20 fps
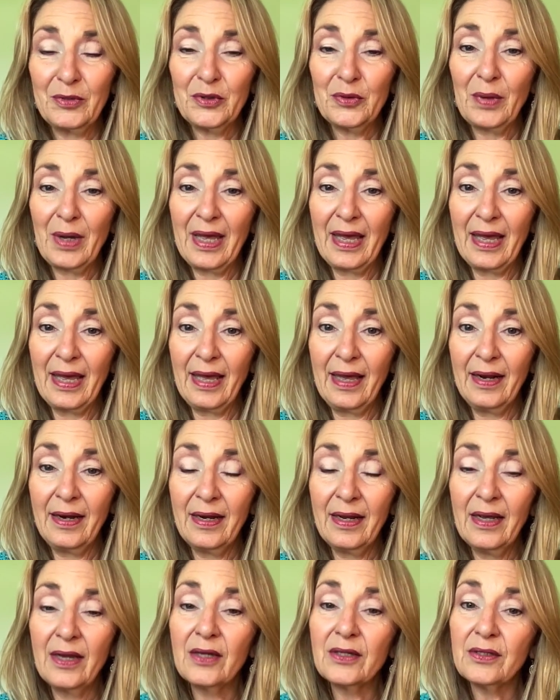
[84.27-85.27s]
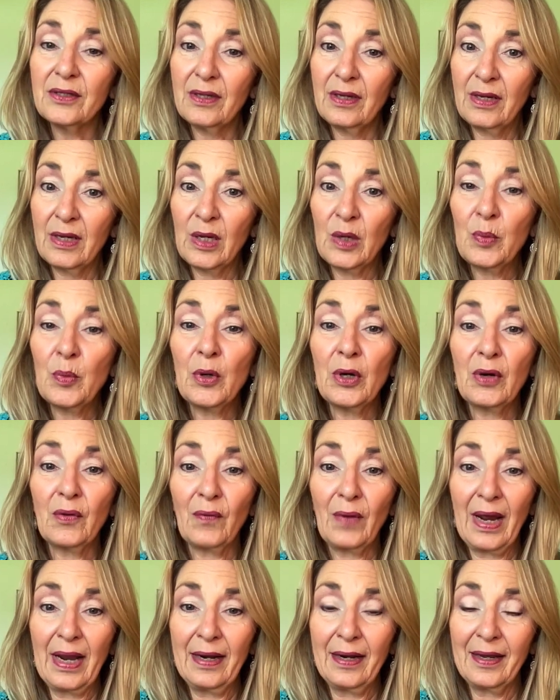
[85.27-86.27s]
to a head so that he can put it
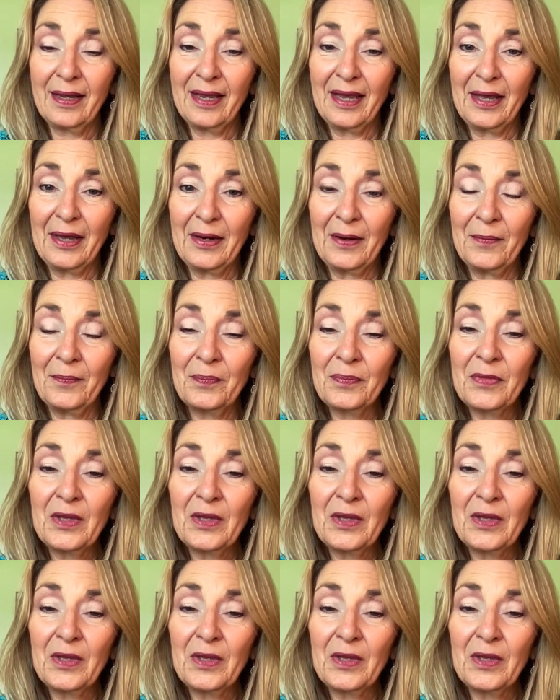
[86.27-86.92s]
right again.